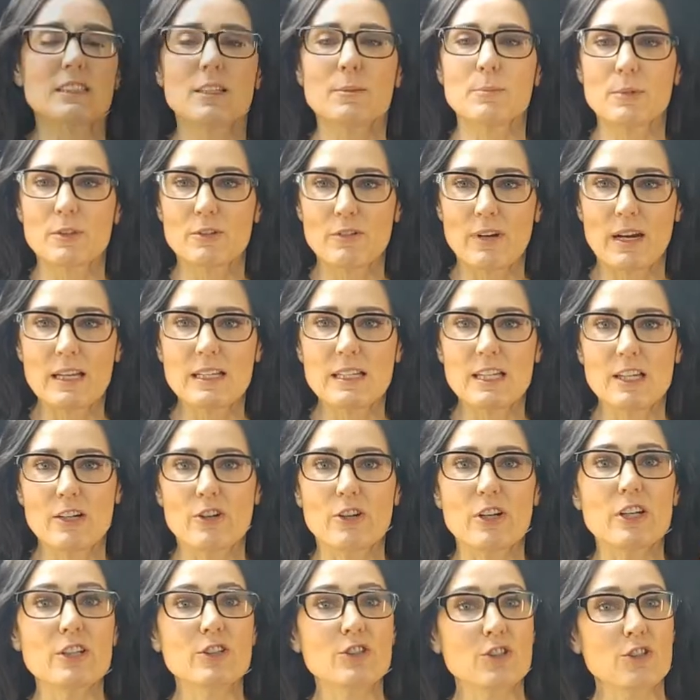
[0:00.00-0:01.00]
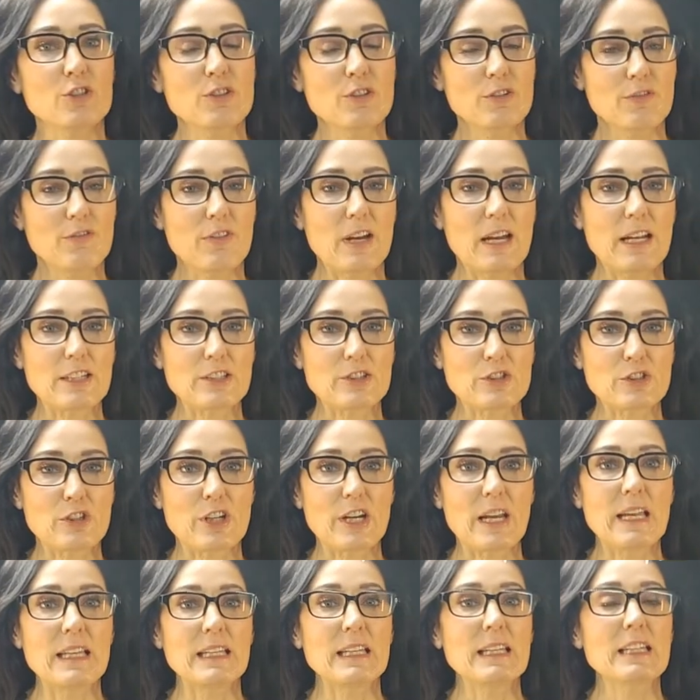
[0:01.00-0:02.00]
number right here is your
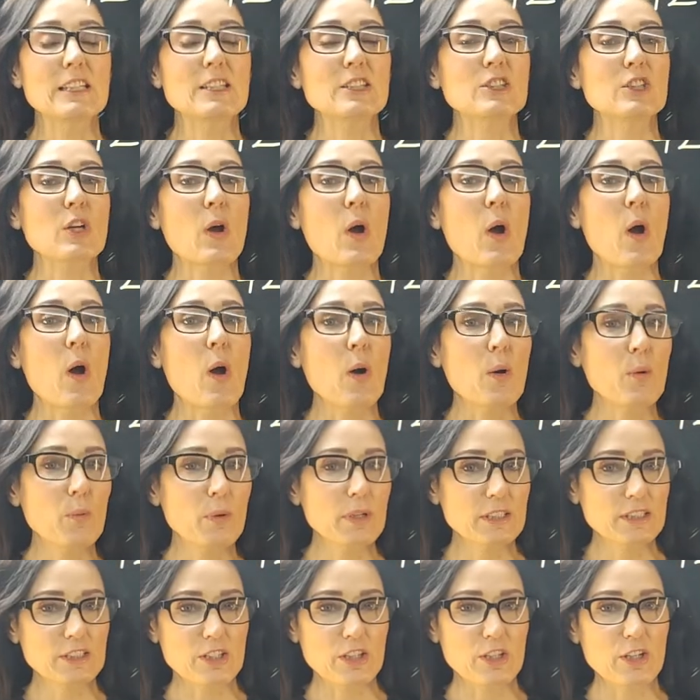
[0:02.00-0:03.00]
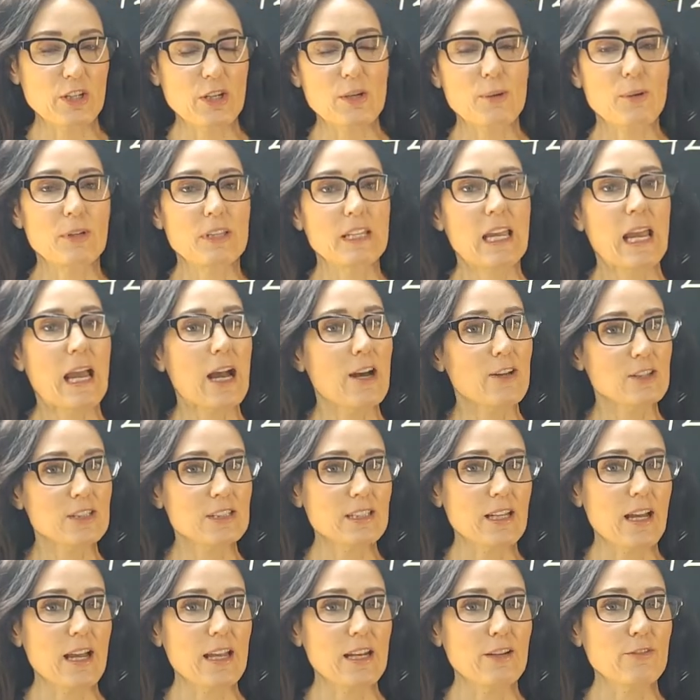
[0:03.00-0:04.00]
divisor, and it is always going to go on the
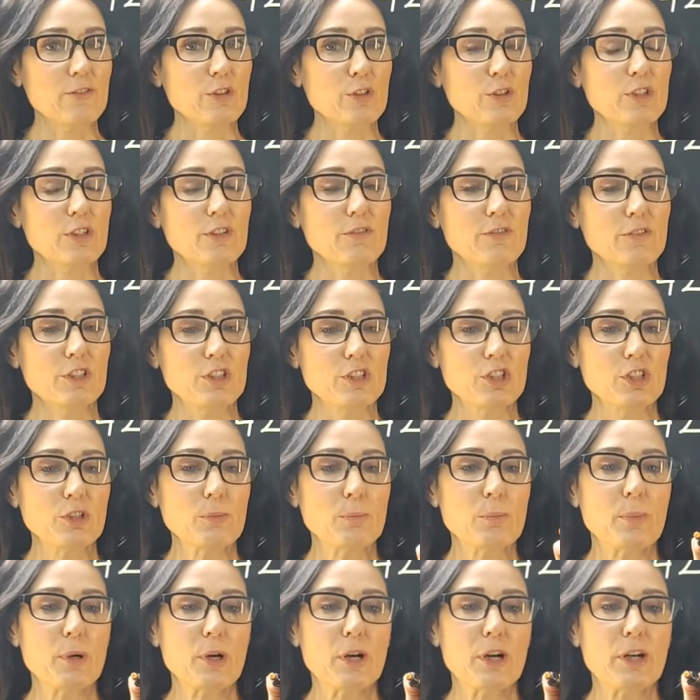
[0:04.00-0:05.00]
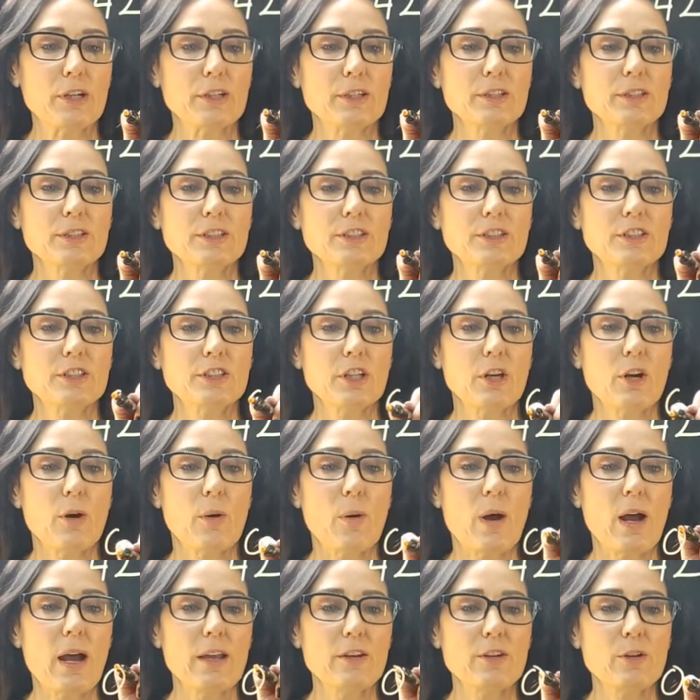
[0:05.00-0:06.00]
outside of your division bar.
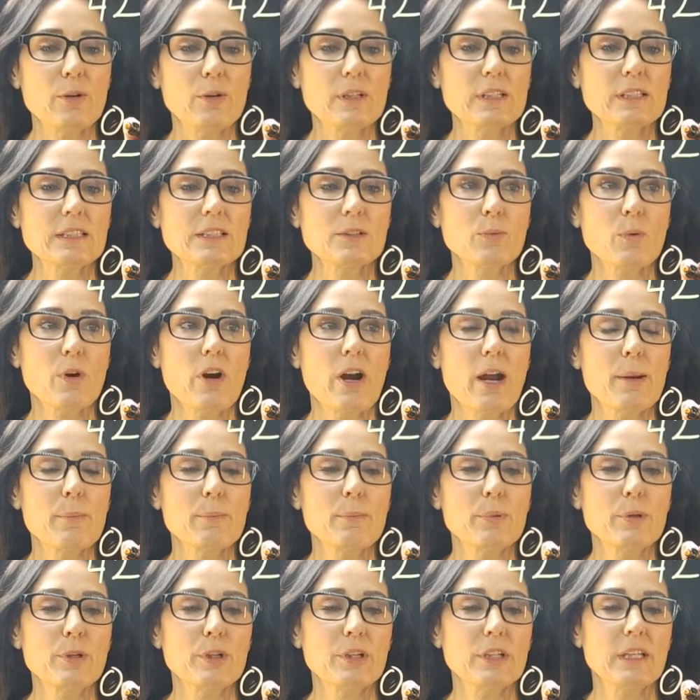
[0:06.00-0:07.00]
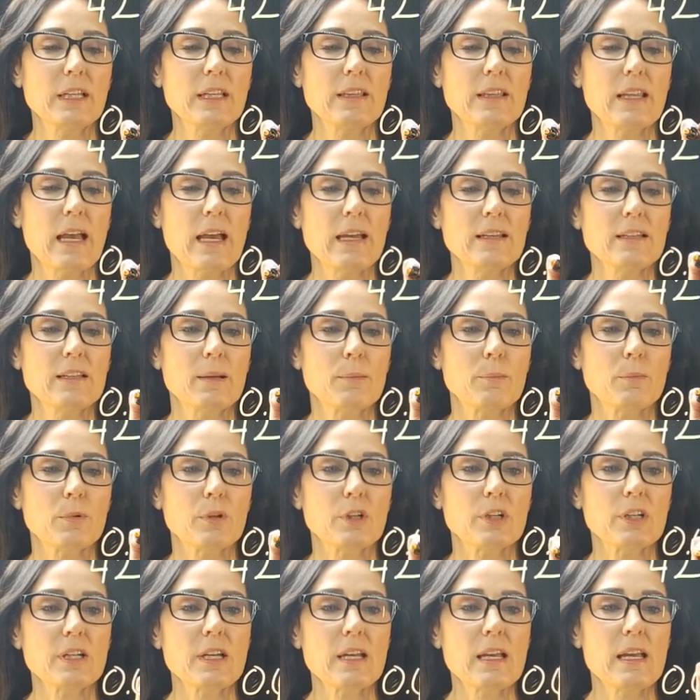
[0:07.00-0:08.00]
So notice where I'm putting that
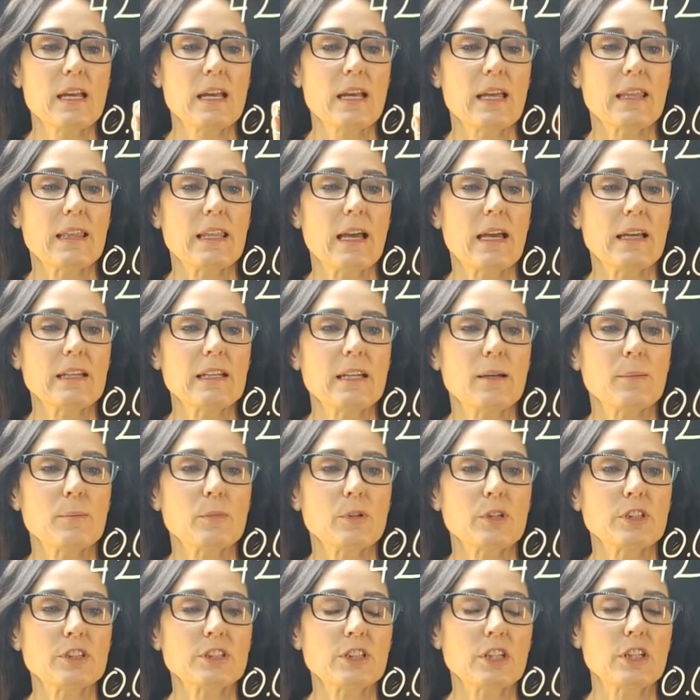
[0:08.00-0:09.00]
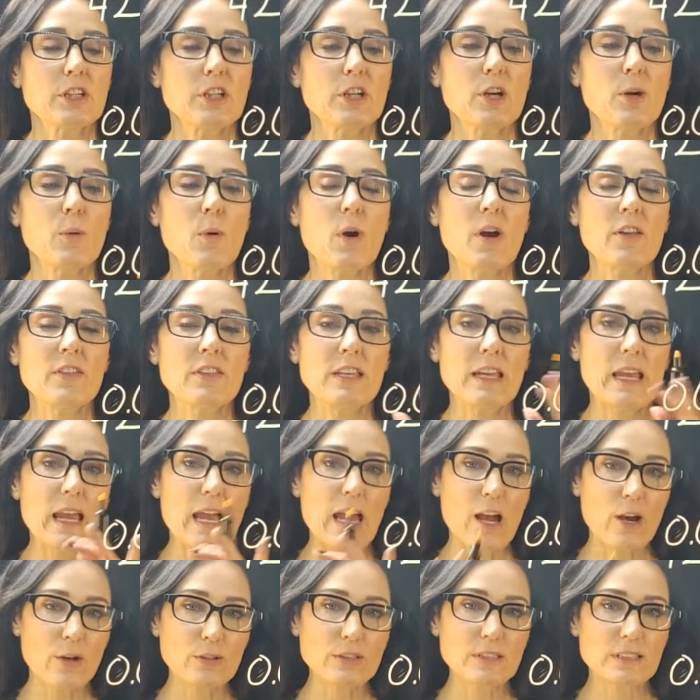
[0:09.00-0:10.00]
number. That number is going to go on the
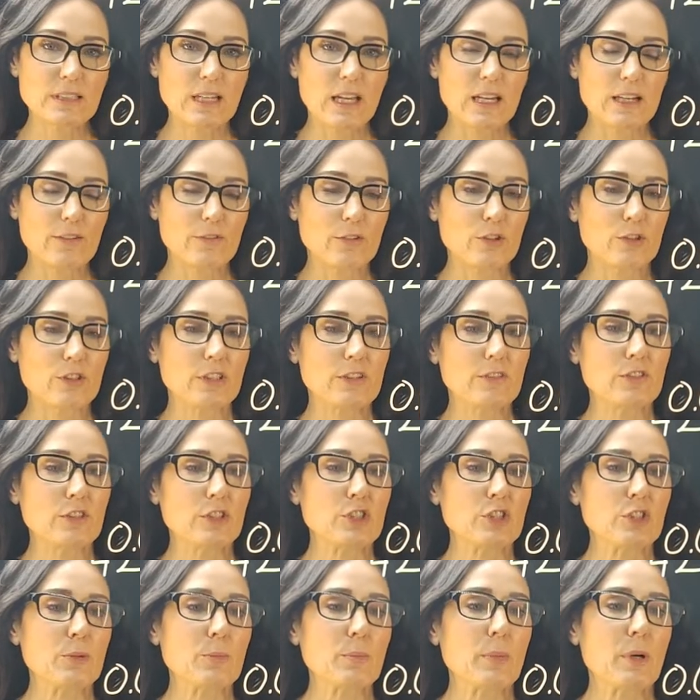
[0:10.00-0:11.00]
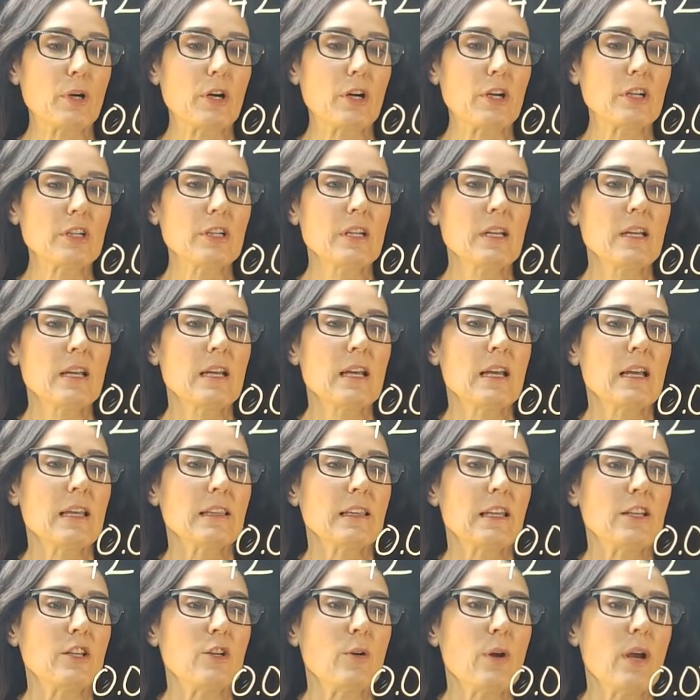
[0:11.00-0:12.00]
outside of your division bar.
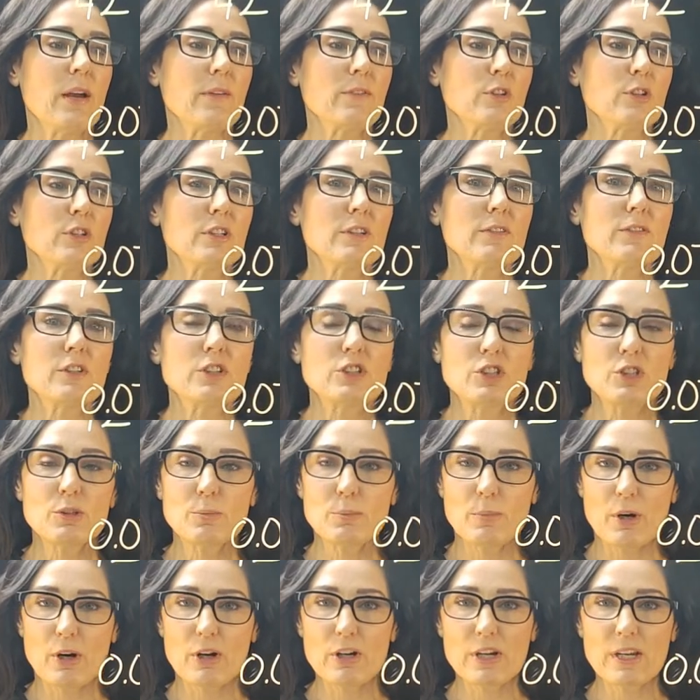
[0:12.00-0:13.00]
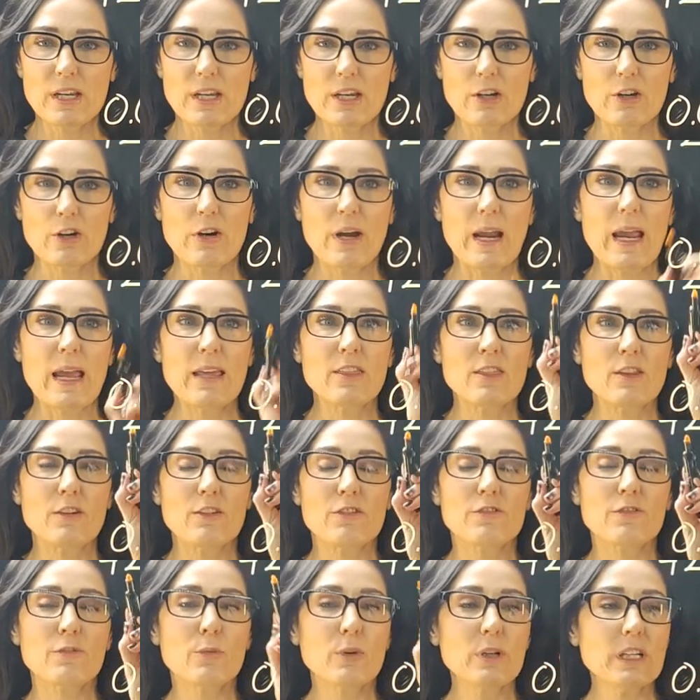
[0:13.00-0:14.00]
Then you have your division bar here, and
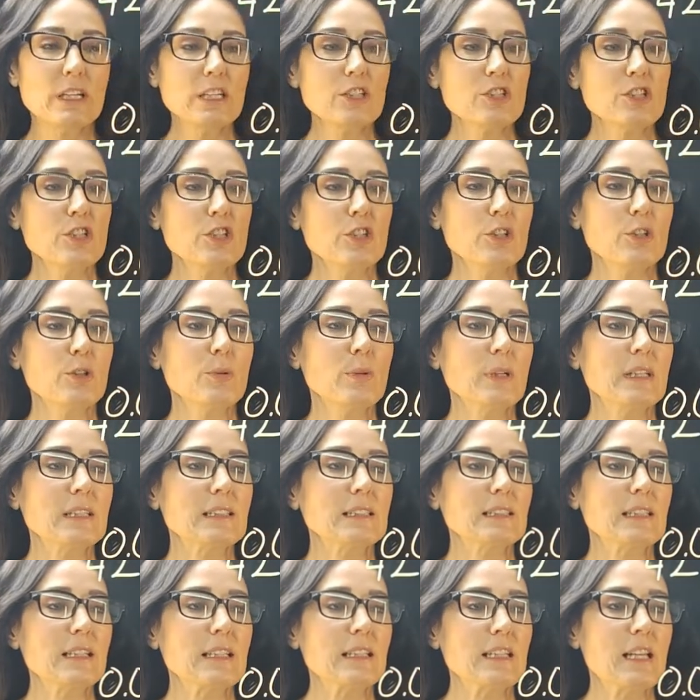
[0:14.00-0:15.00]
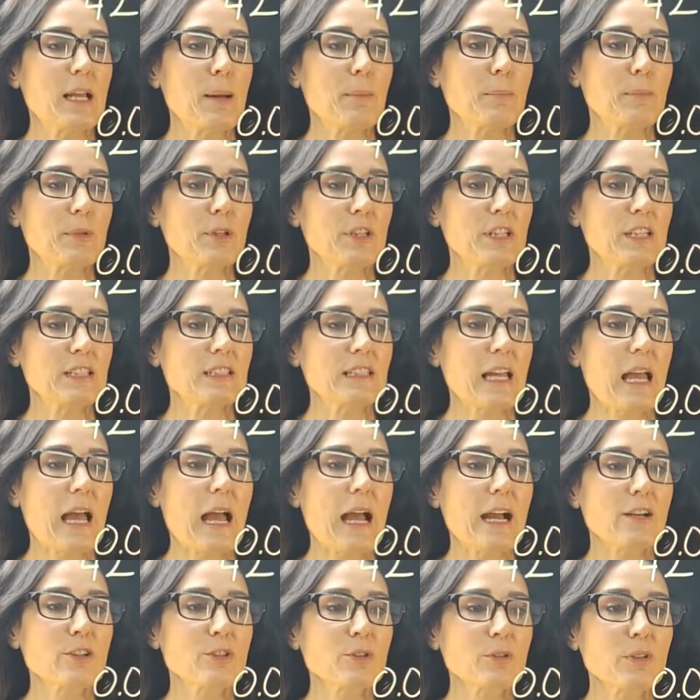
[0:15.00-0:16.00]
the 42 is the number that's
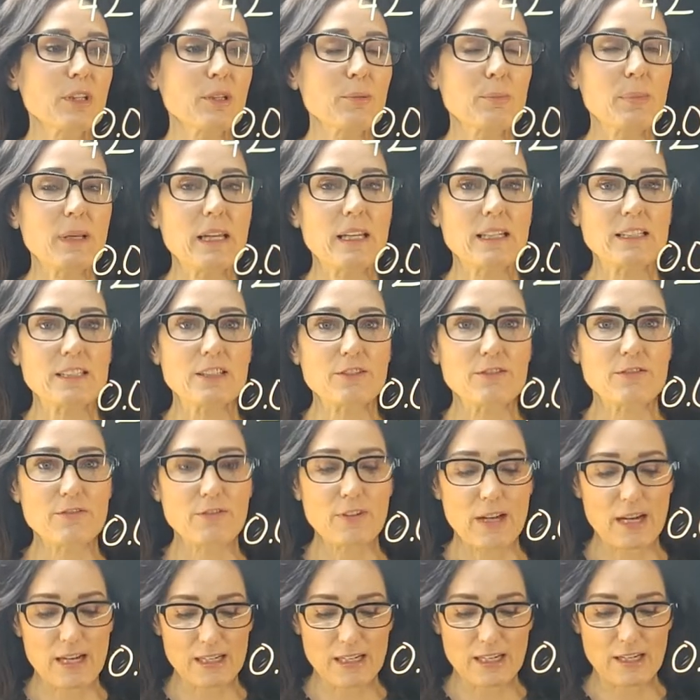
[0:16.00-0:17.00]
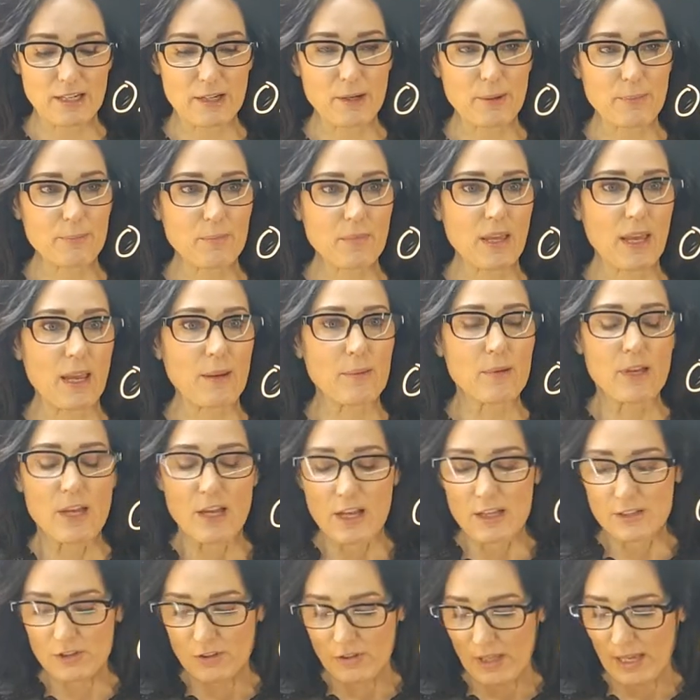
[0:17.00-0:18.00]
actually being divided. Okay,
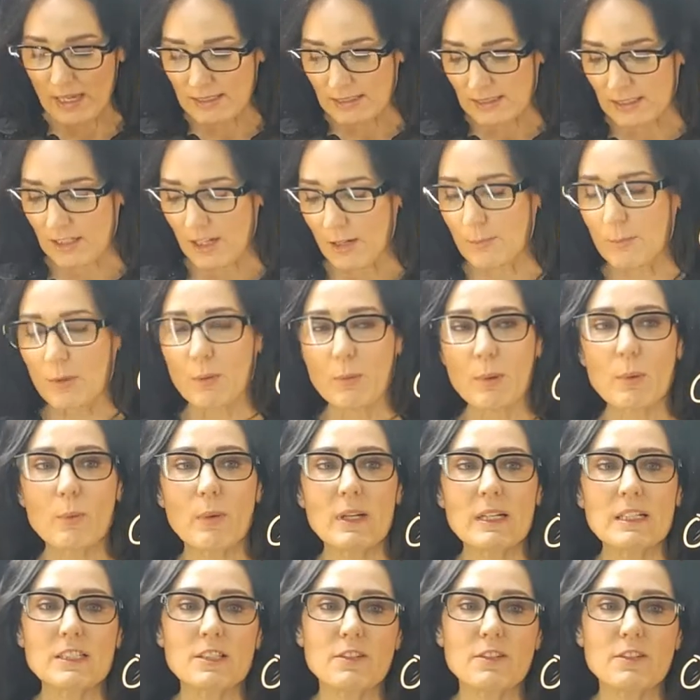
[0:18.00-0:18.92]
so that's the number we want to